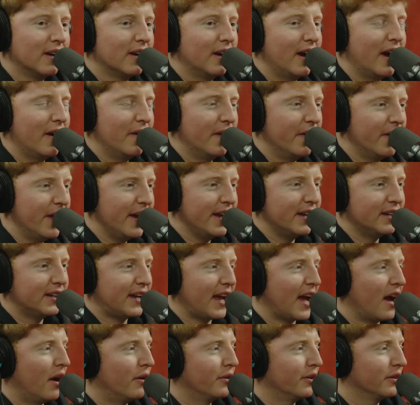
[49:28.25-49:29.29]
and then they
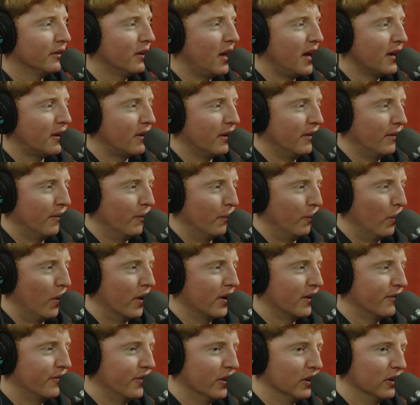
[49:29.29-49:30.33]
encounter like
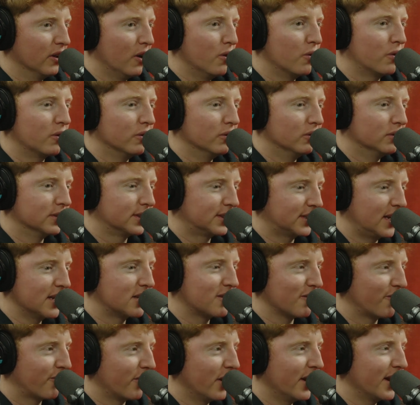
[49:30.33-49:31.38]
one of the local
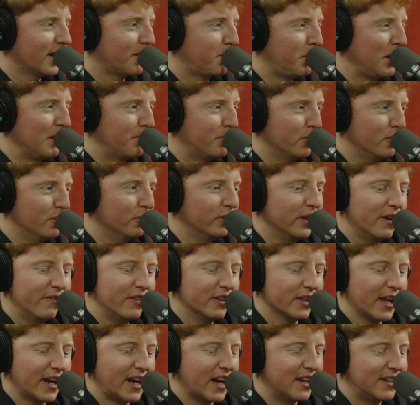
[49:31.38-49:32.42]
schizophrenic people who live
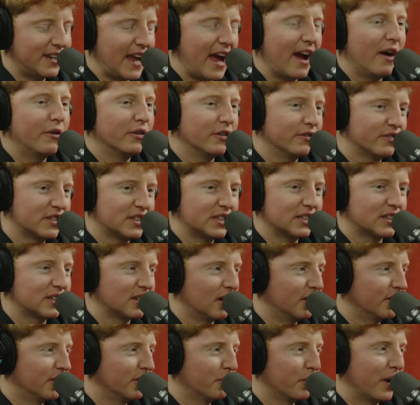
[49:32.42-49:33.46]
in like a town of
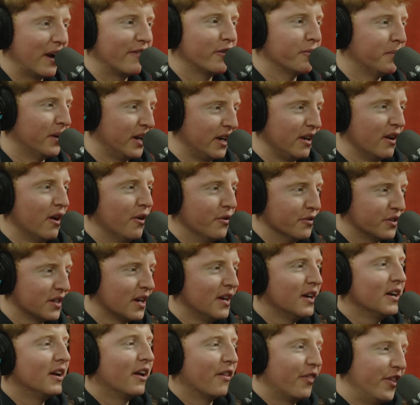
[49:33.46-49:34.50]
600 where everybody knows
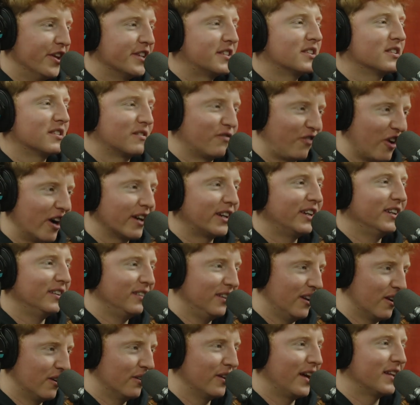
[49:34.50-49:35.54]
this is fucking,
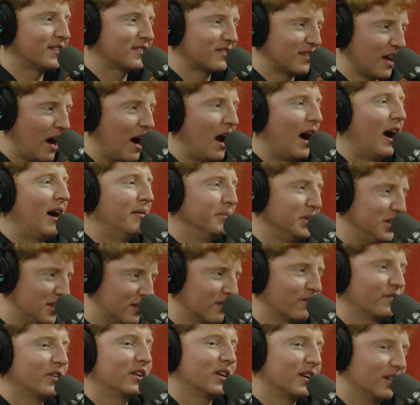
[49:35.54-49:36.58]
that's Tom, he's
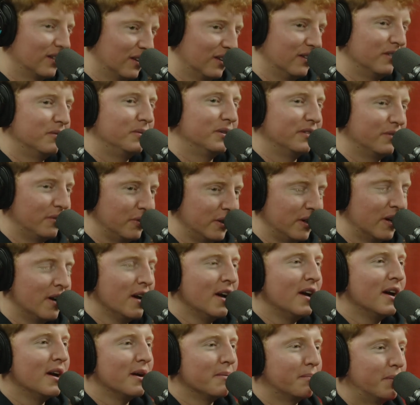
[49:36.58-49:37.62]
a fucking little bit weird,
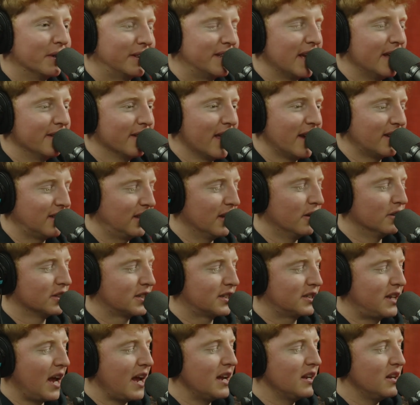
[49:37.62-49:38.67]
but then like they'll
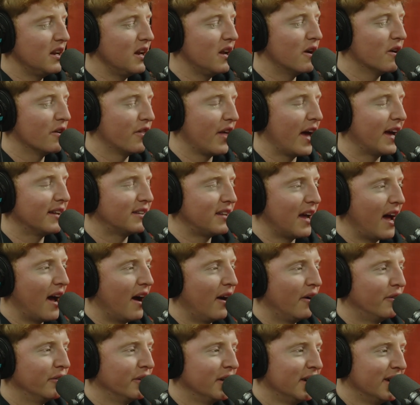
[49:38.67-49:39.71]
stay near that
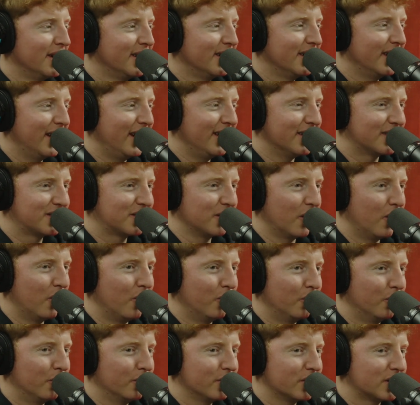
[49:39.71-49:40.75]
town, and
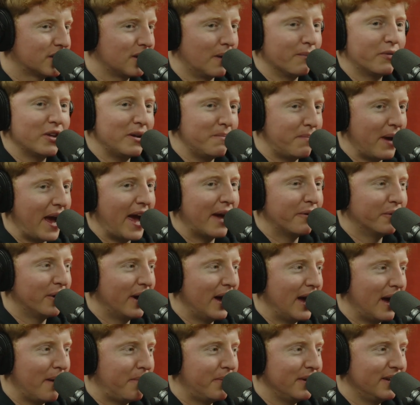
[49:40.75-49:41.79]
so something bad will
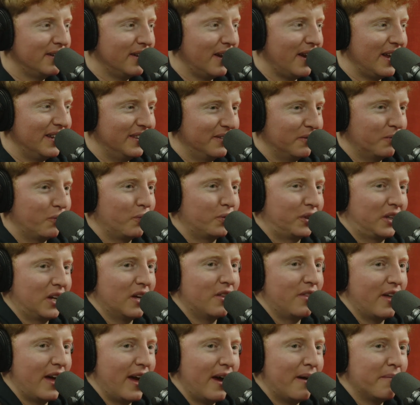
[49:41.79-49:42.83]
happen and to
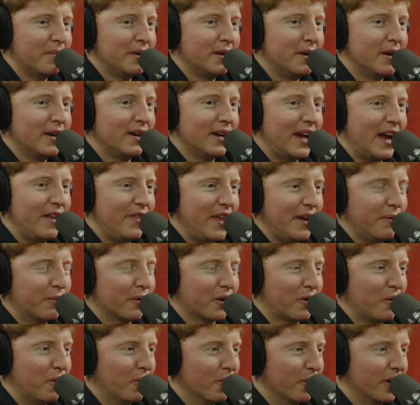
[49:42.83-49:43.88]
them, and they
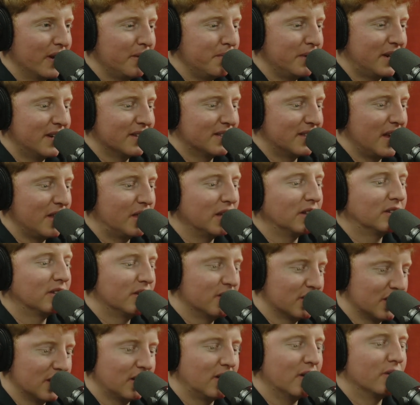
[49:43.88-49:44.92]
record it because they think they're
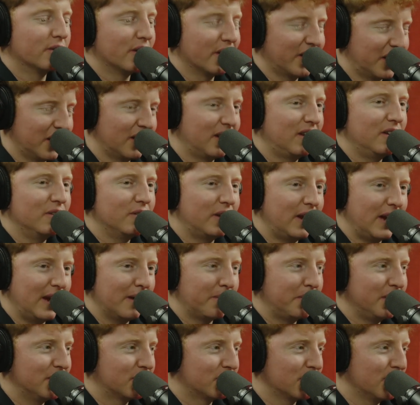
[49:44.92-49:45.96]
just like going on like a cute
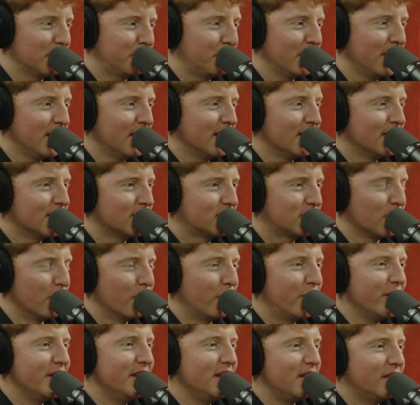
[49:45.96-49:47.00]
camping trip. So
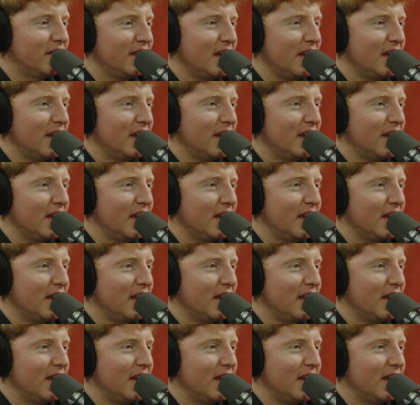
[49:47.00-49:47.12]
they